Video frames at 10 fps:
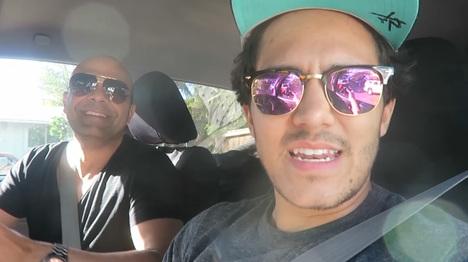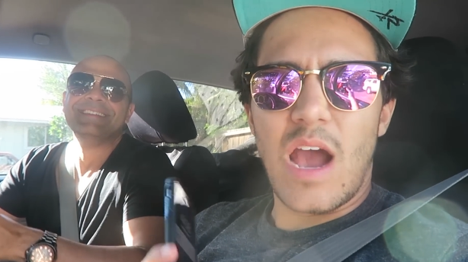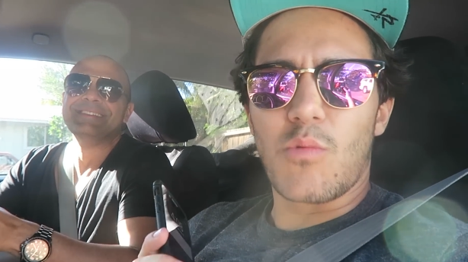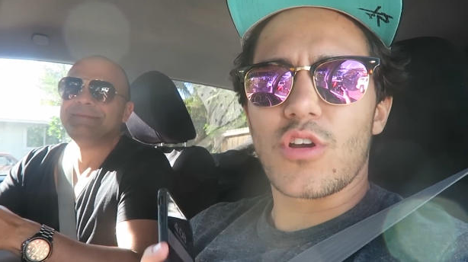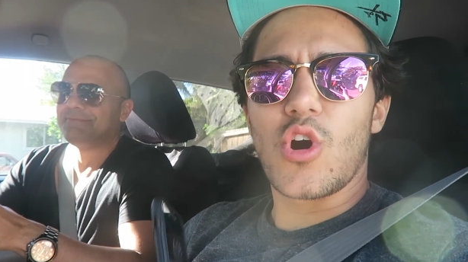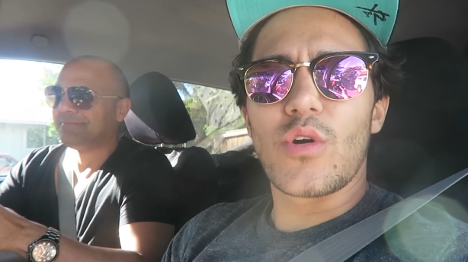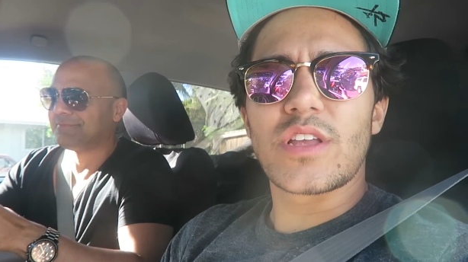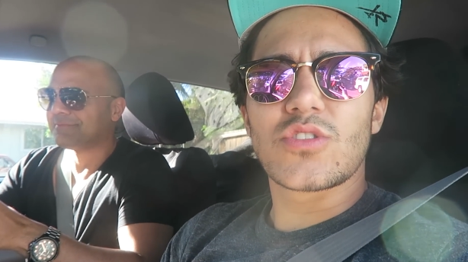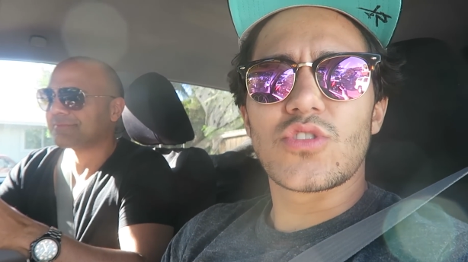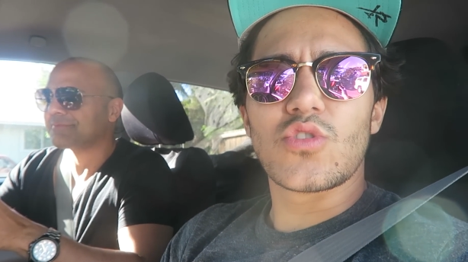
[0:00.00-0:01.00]
Speaker 1: and now we're going
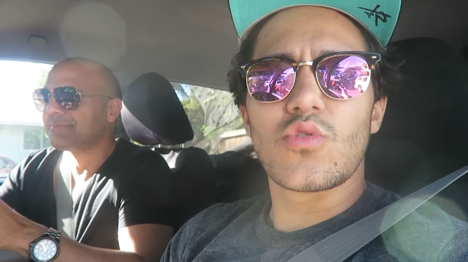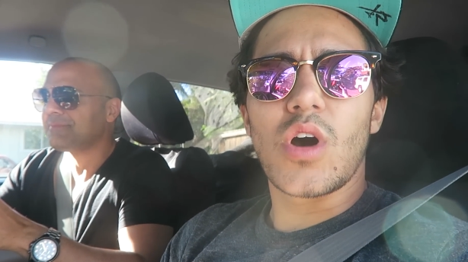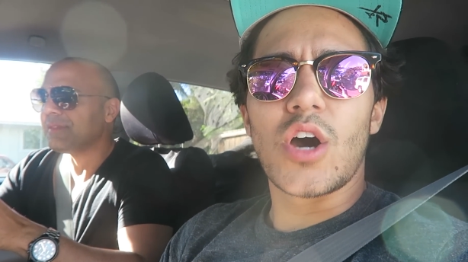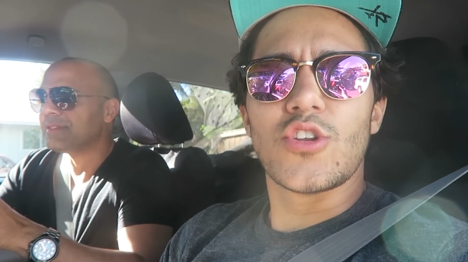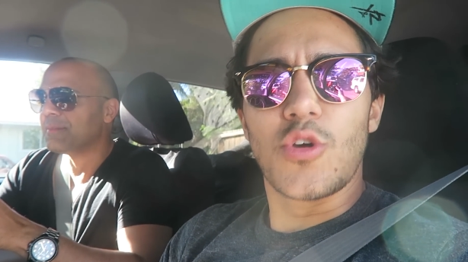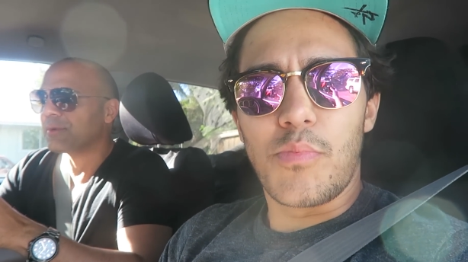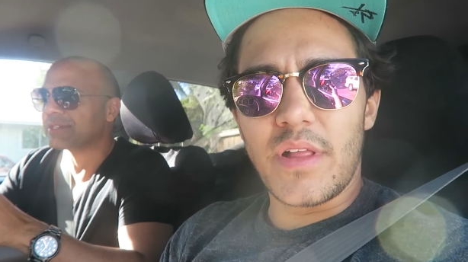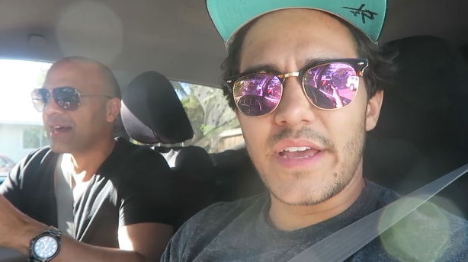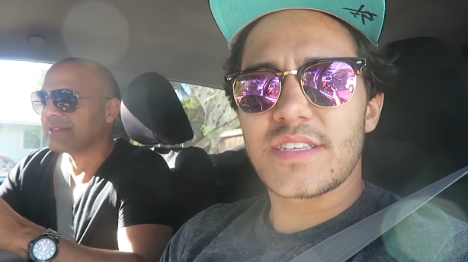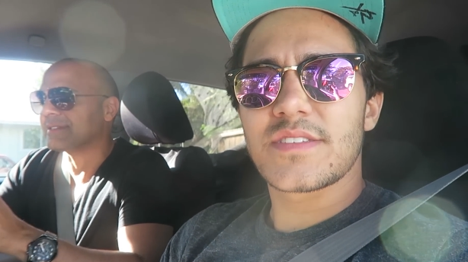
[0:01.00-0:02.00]
to a new we're
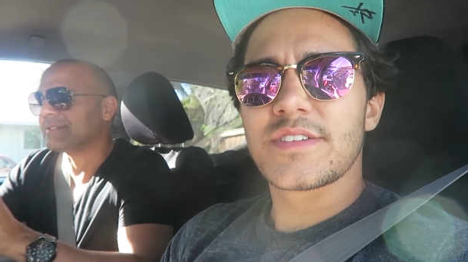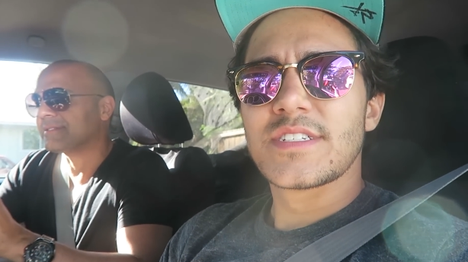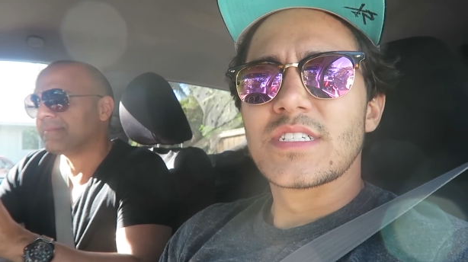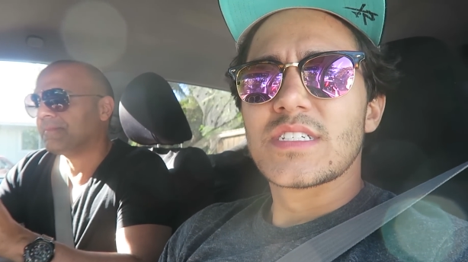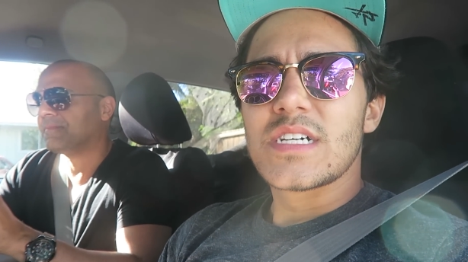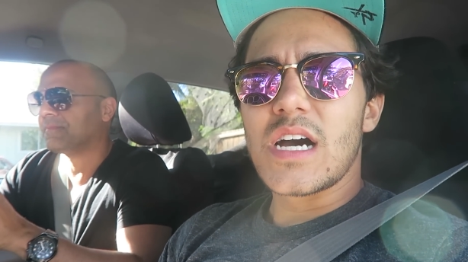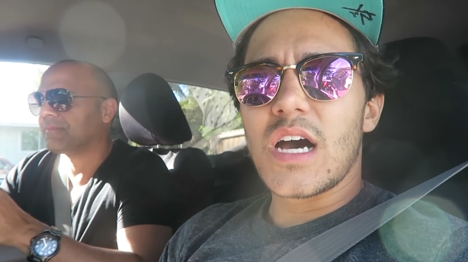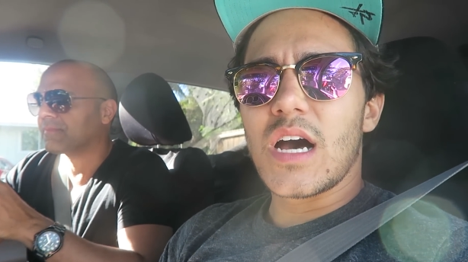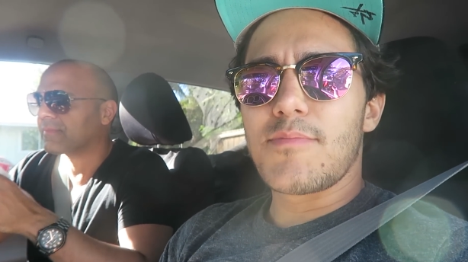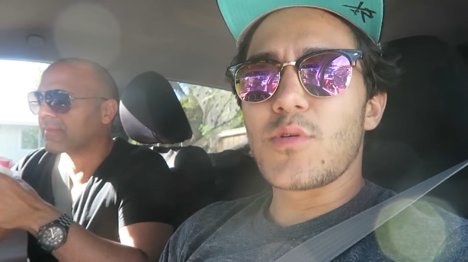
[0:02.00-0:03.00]
place.
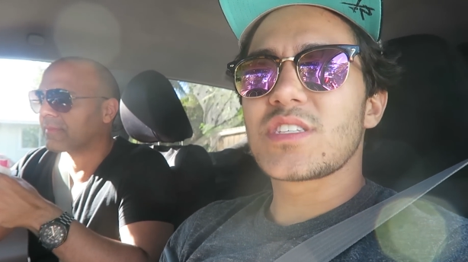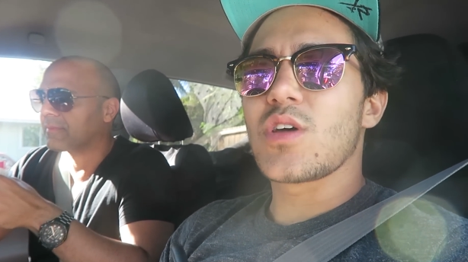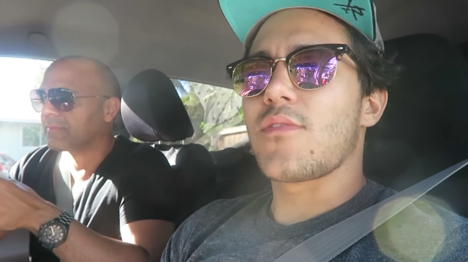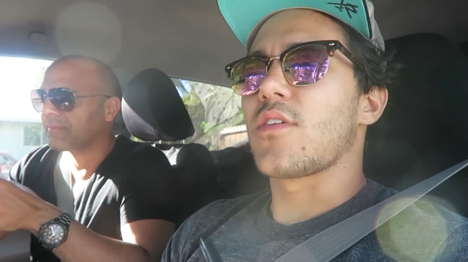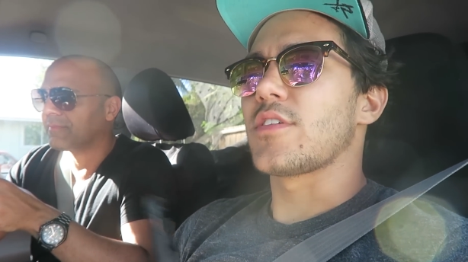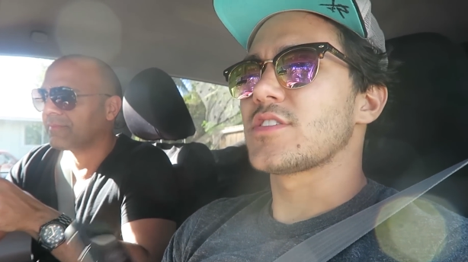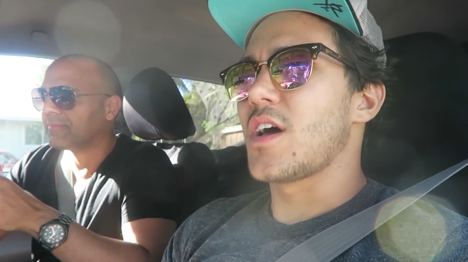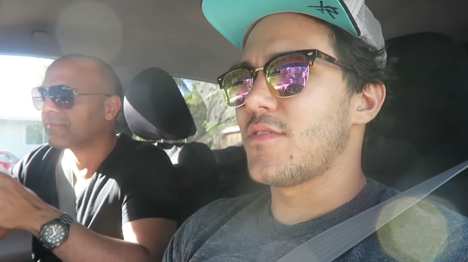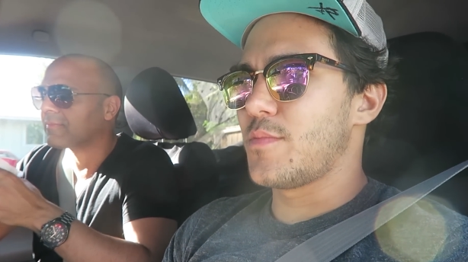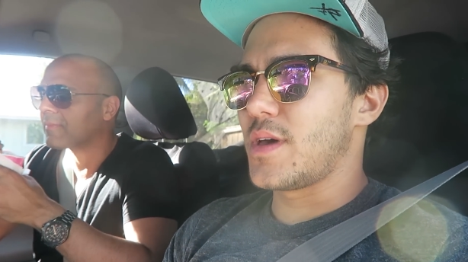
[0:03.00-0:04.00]
Uh, but we still have all of our stuff
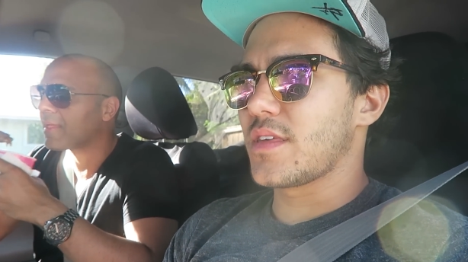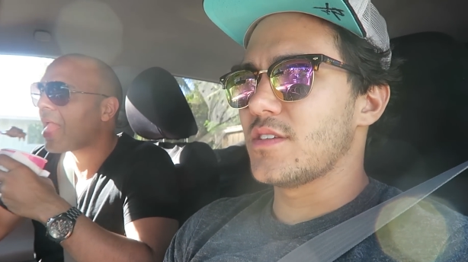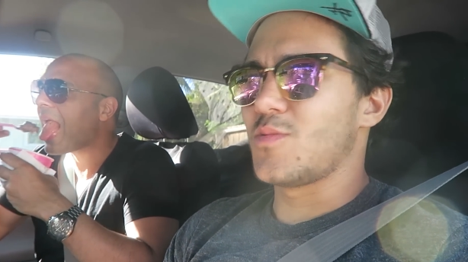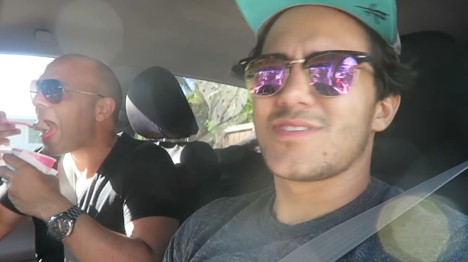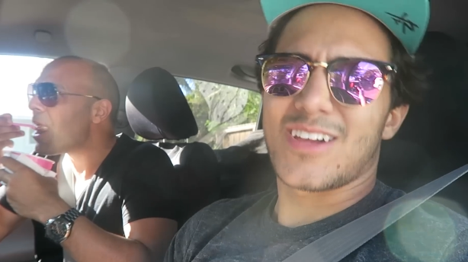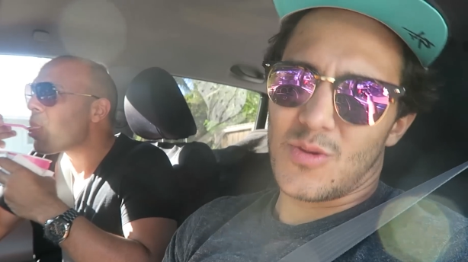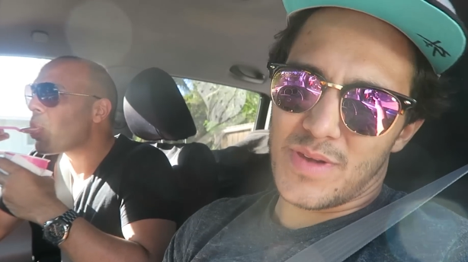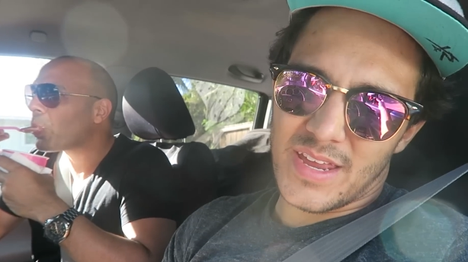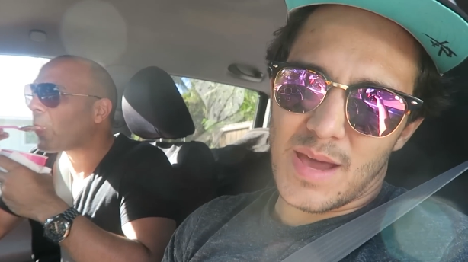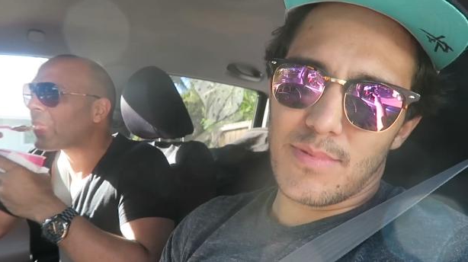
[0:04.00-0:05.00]
at the Bethke, so we still gotta go pick
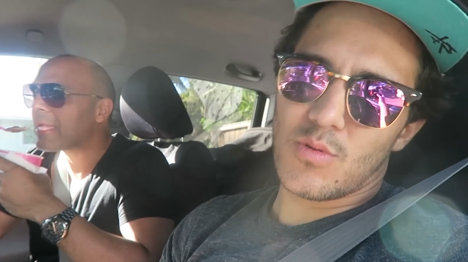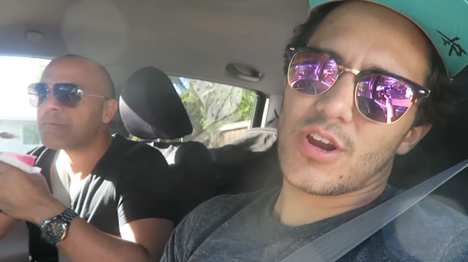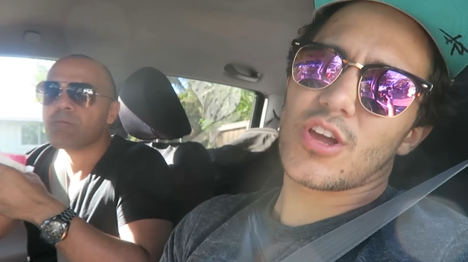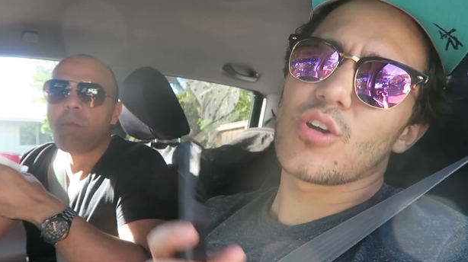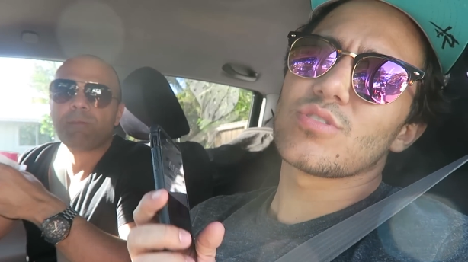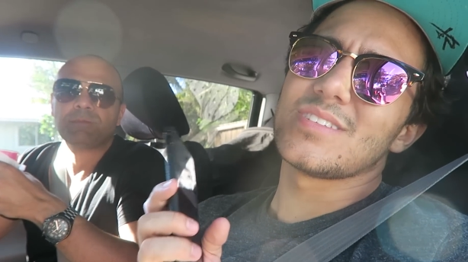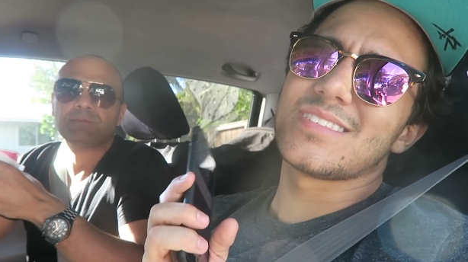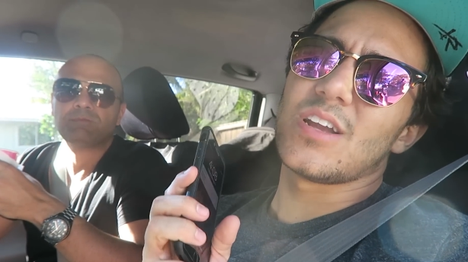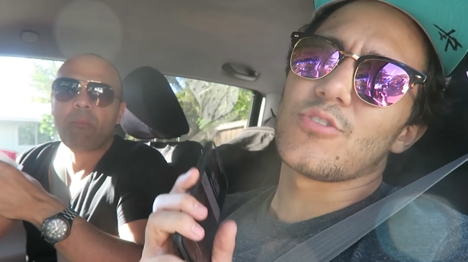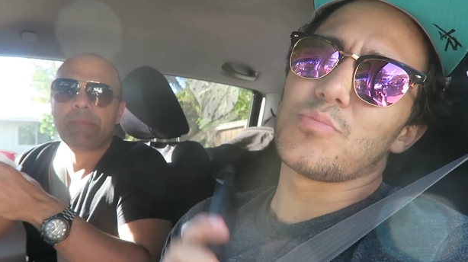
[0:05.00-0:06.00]
it up. But we're gonna go and
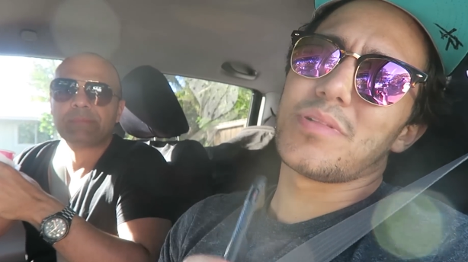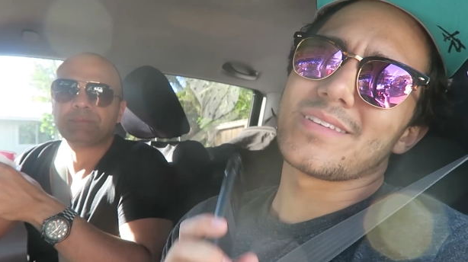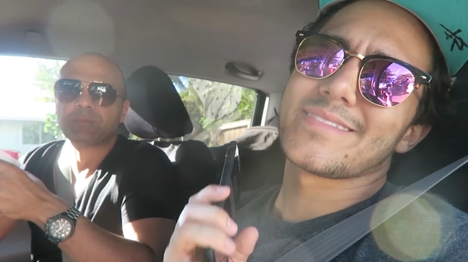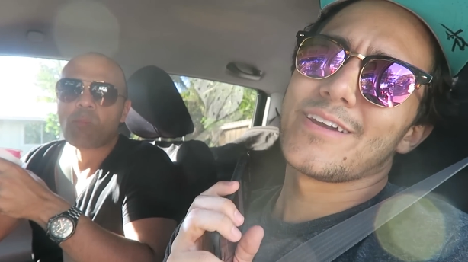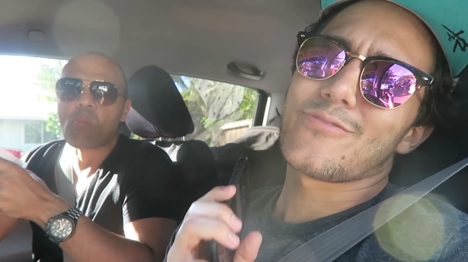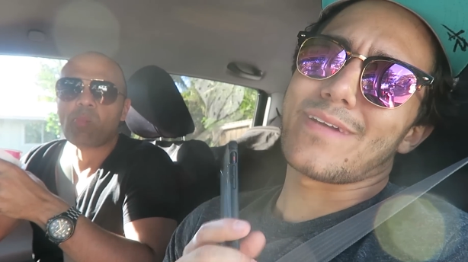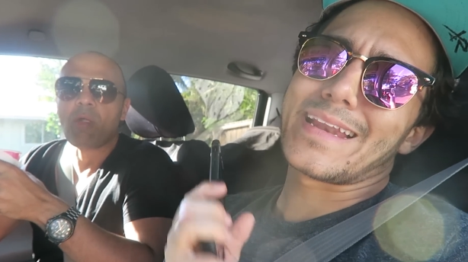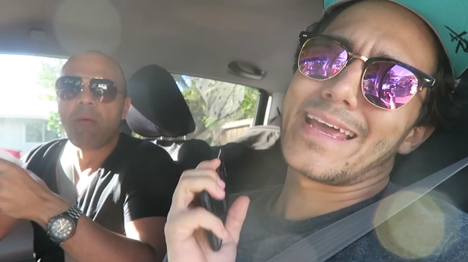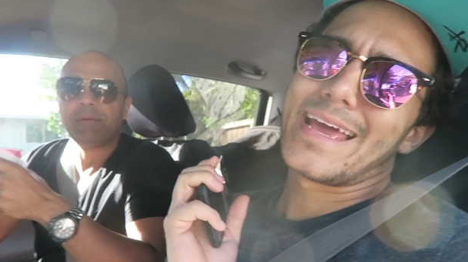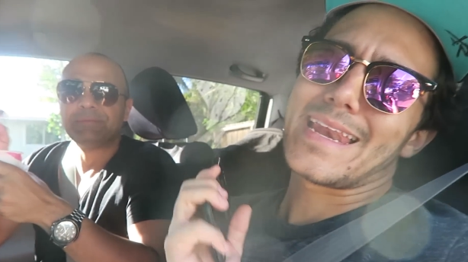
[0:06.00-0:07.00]
see our new place right